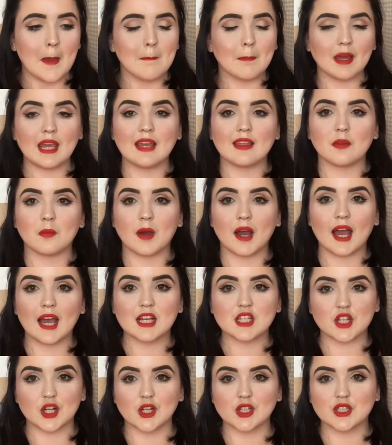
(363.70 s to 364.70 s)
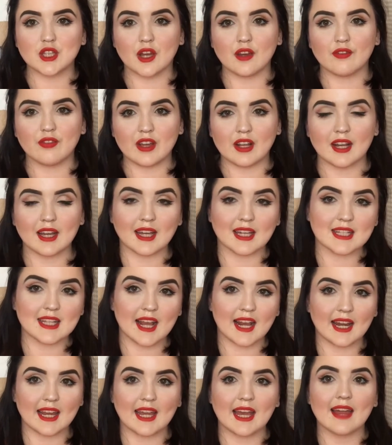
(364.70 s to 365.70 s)
But either way, as long as I feel like it's
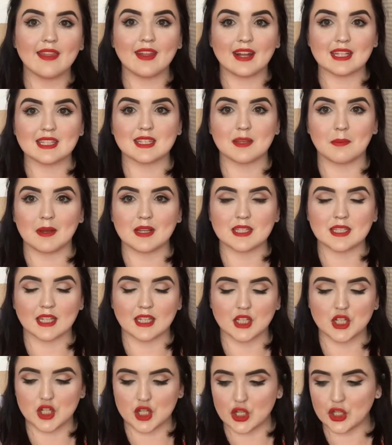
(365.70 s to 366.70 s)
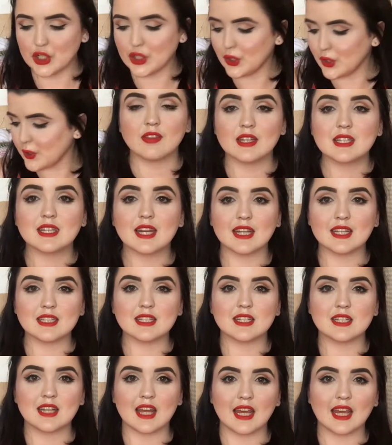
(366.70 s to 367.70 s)
clear, that's the best thing to do. This
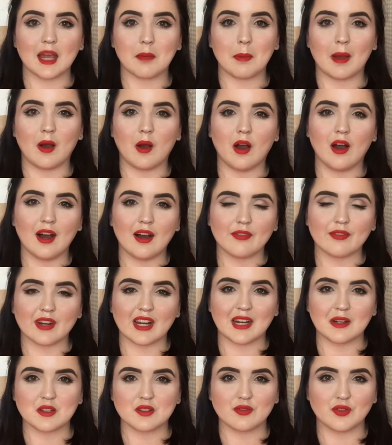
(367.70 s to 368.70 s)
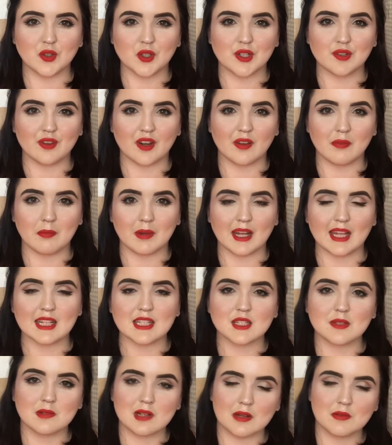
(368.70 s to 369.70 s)
tends to take about half an hour to 45
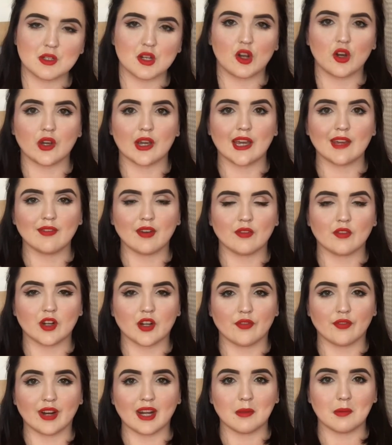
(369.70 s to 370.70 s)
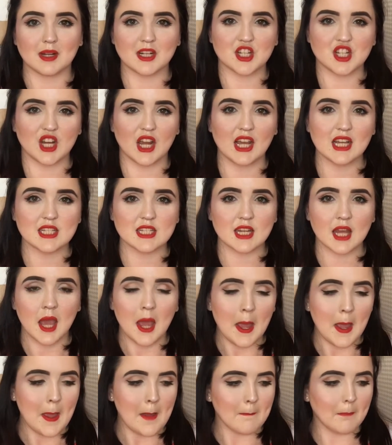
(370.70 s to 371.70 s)
minutes, sometimes longer if I've got a really bad chest,
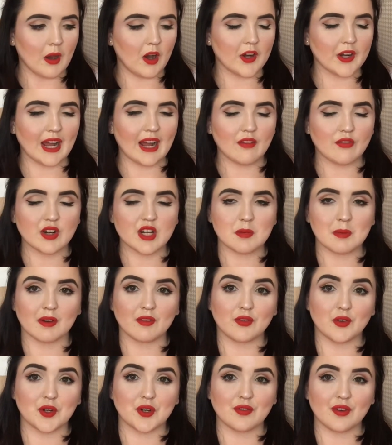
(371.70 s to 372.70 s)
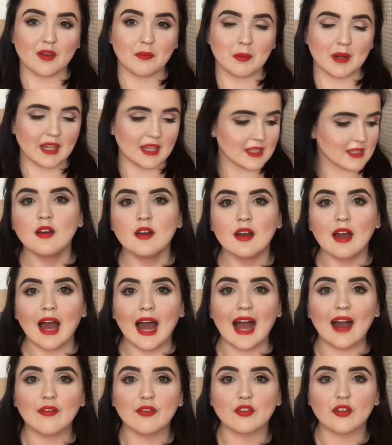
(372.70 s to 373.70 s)
but on average about 45 minutes.
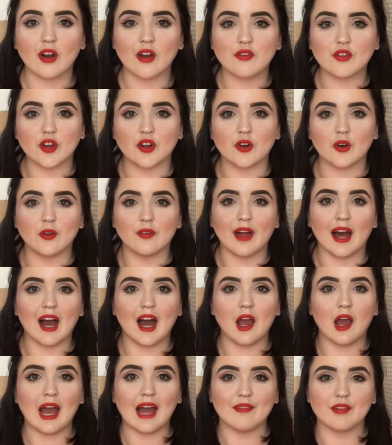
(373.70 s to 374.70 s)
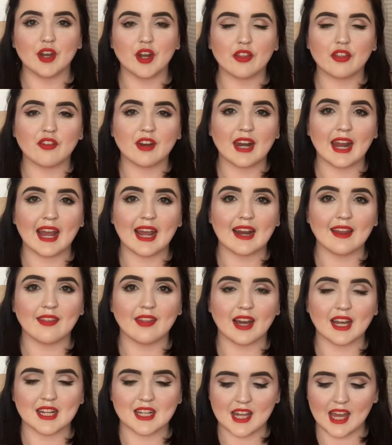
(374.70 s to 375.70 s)
After I've done all that, I have another inhaler
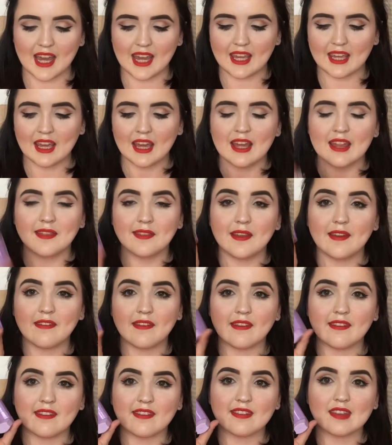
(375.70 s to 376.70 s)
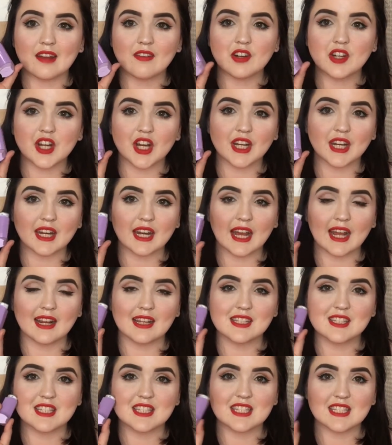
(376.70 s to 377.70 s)
that I take. This is a serotonin
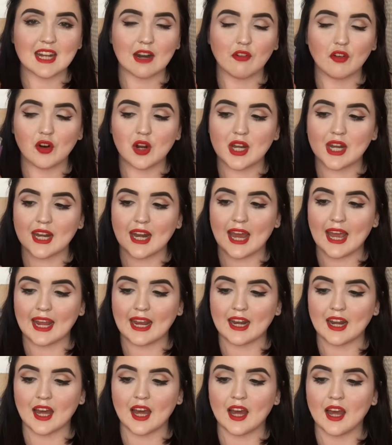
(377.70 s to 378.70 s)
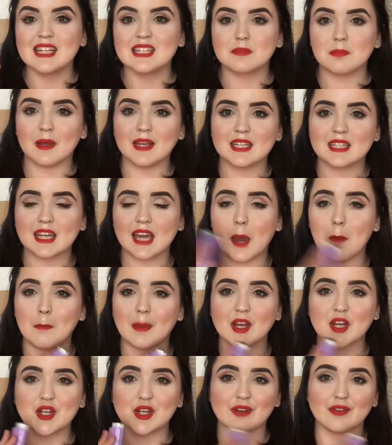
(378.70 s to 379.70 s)
inhaler, it's a steroid inhaler. It's basically a
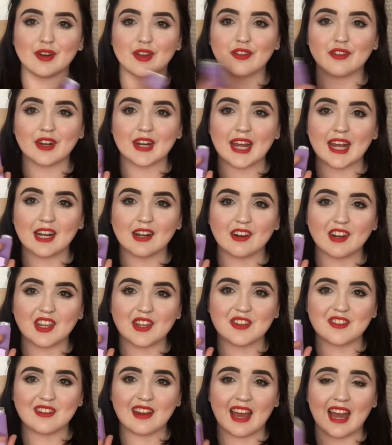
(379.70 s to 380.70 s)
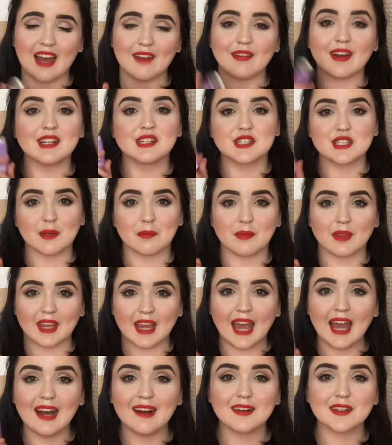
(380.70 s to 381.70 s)
mixture of another inhaler I used to have and
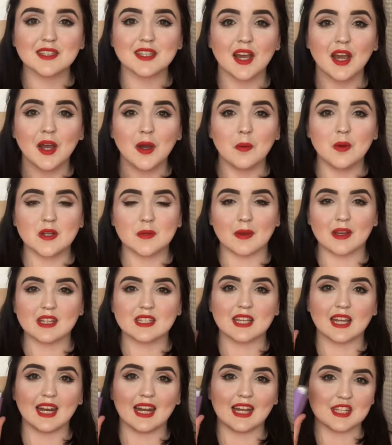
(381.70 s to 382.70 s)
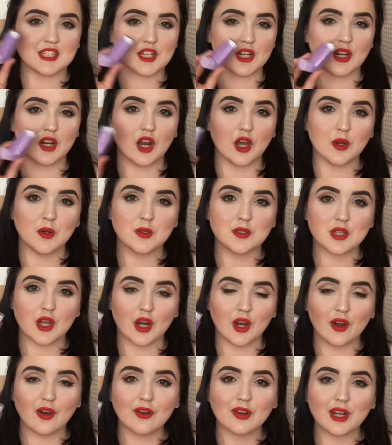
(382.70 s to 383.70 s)
something else, which makes it last loads
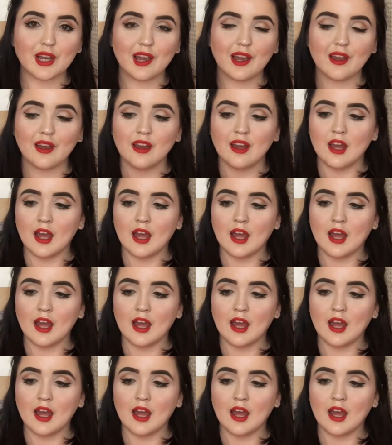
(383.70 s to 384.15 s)
longer.